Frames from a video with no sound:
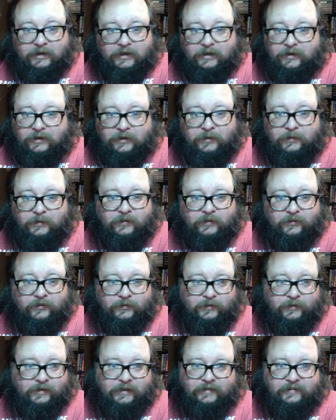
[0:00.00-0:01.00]
who knows
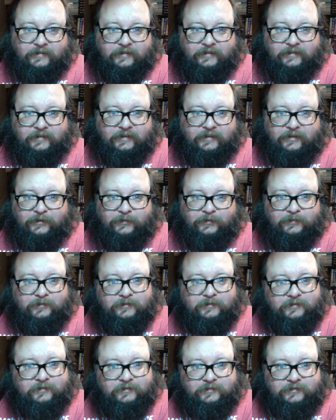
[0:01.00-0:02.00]
when that's gonna,
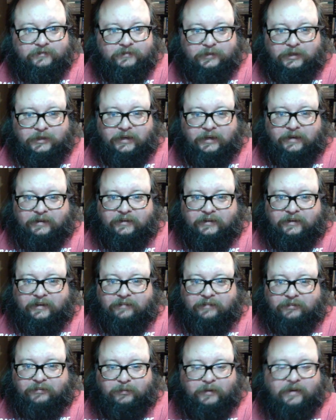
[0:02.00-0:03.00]
you're gonna have
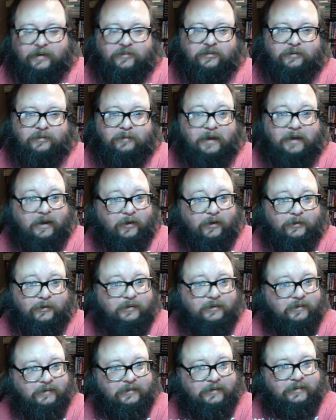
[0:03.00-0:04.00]
to ration them out.
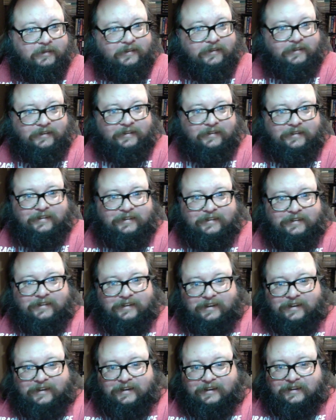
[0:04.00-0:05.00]

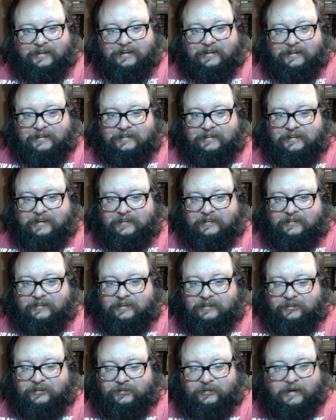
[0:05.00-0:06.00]
And then
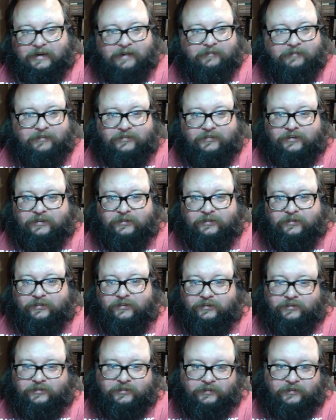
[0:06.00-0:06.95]
the shrapnel is a huge issue.